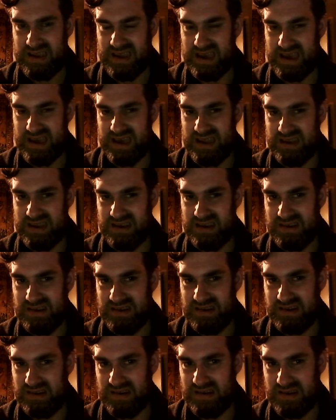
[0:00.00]

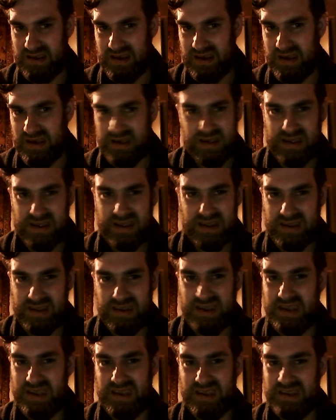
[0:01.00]
and
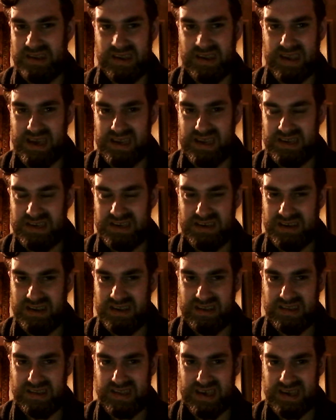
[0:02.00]
the indication
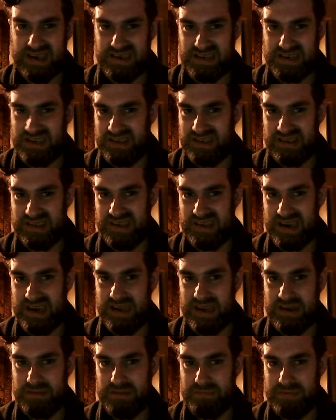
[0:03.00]
is that she's
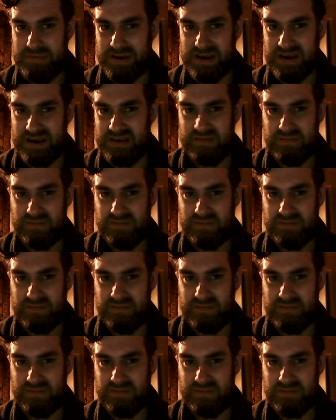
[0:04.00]
dead, but